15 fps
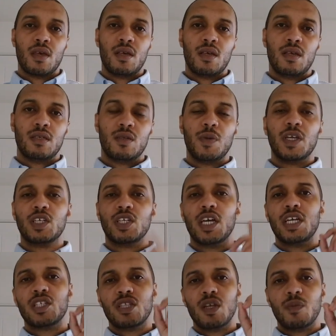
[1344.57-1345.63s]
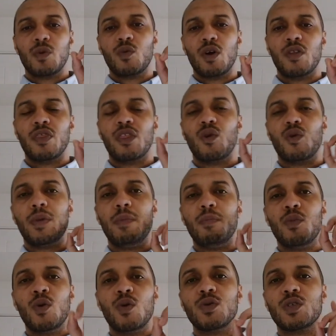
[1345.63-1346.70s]
So, big change number one there will be
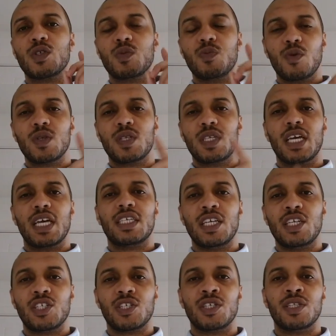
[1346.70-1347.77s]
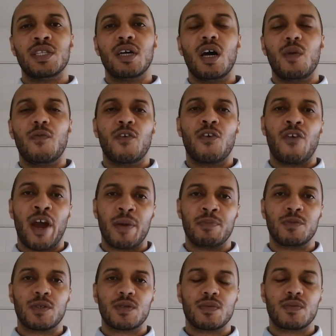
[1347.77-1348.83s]
more sporting attention up for
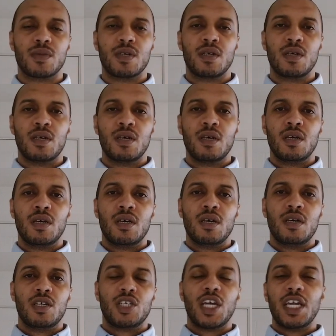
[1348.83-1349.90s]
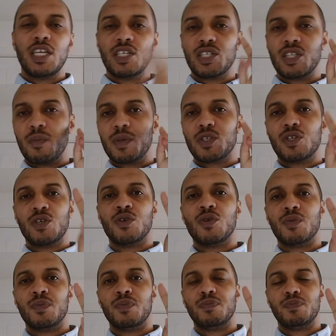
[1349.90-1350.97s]
grabs. Change number two
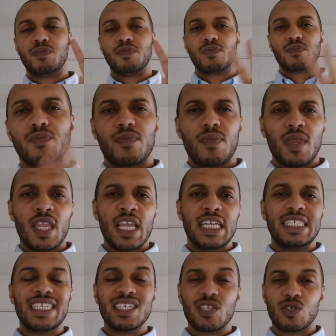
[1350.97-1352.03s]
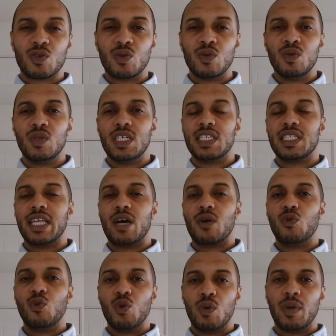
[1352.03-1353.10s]
digital is now
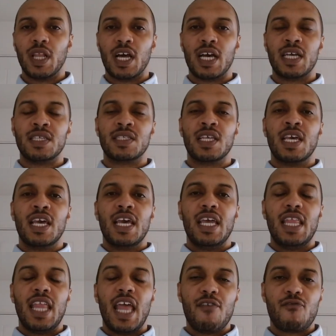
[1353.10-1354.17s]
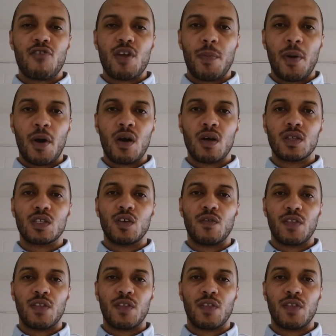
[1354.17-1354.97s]
normalised in every part of